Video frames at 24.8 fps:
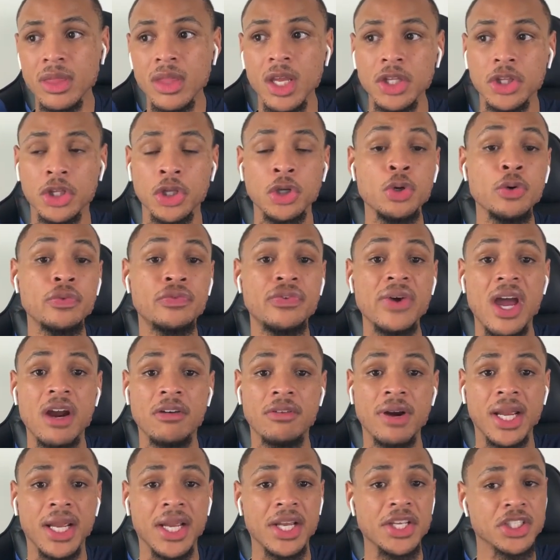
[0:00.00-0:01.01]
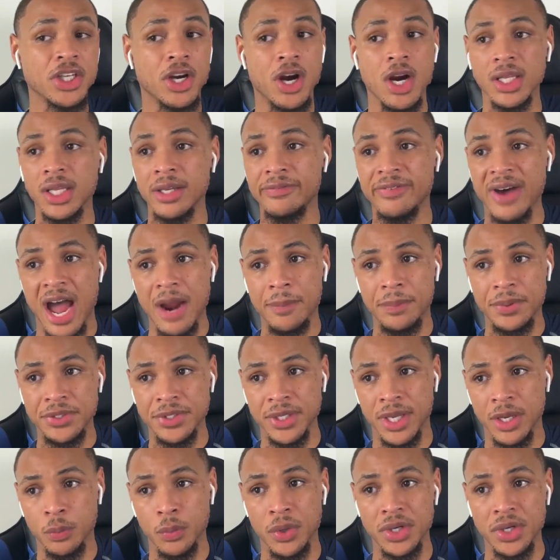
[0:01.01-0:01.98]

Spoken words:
The new Fed rate is currently 5%,